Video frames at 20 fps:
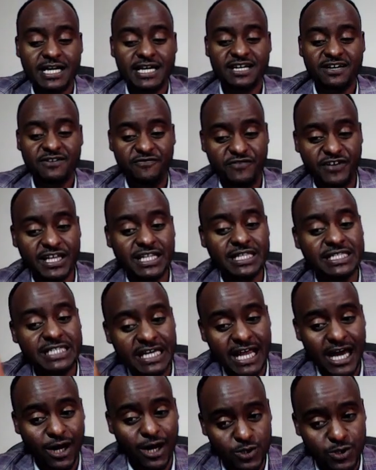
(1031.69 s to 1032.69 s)
Filter
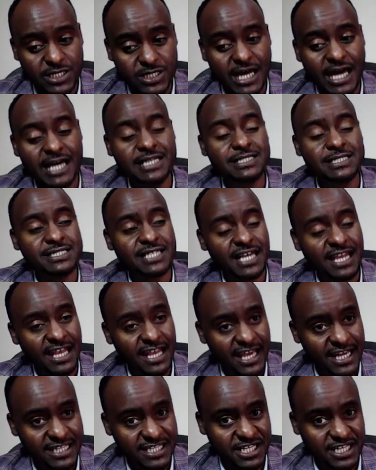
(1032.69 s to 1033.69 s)
out
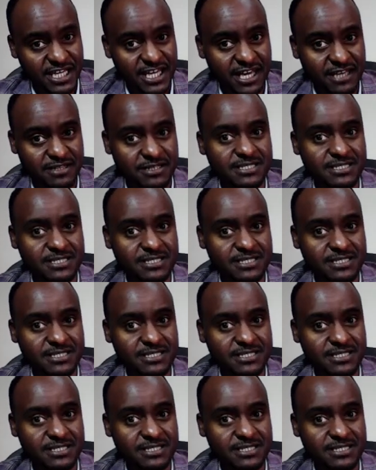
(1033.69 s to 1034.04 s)
unselected cases.